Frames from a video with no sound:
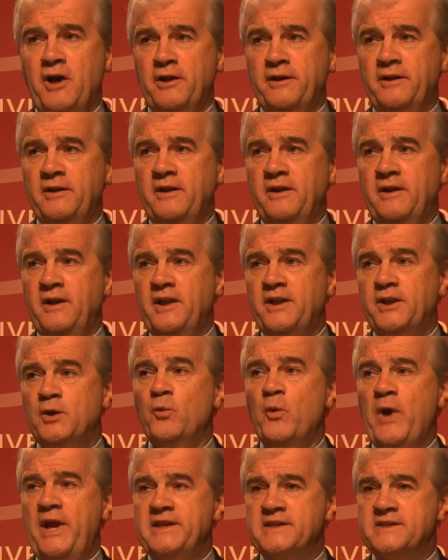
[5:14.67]
on
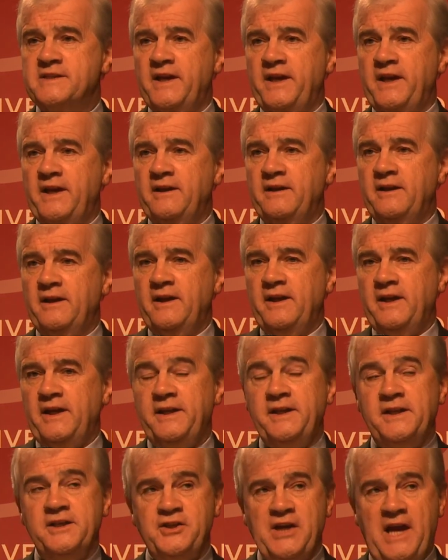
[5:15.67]
the Wednesday
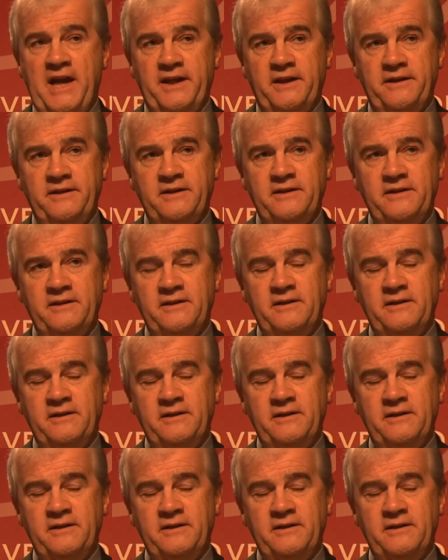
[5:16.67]
in the Shannon.